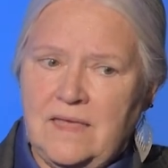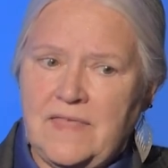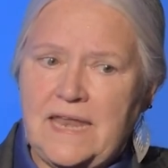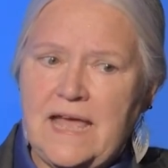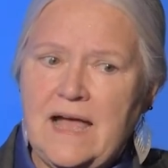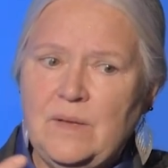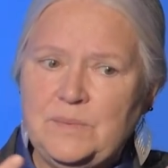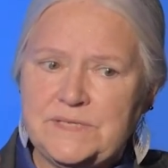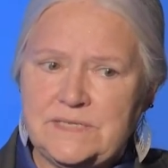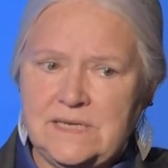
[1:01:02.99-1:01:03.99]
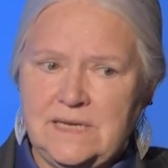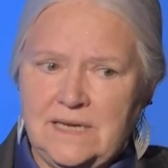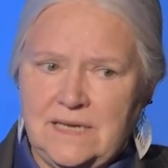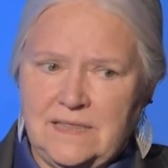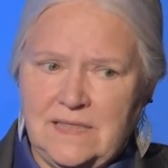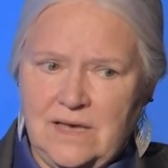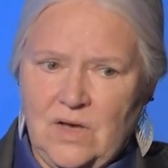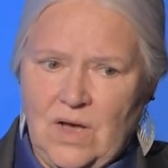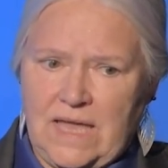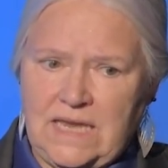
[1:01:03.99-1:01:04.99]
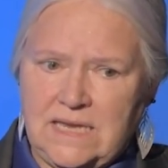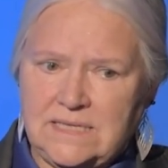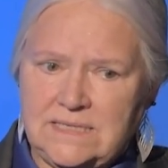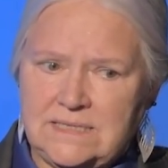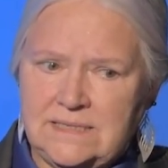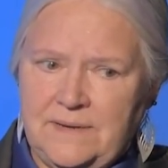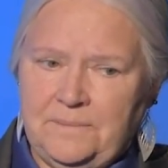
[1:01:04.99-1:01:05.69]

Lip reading: that helps the audience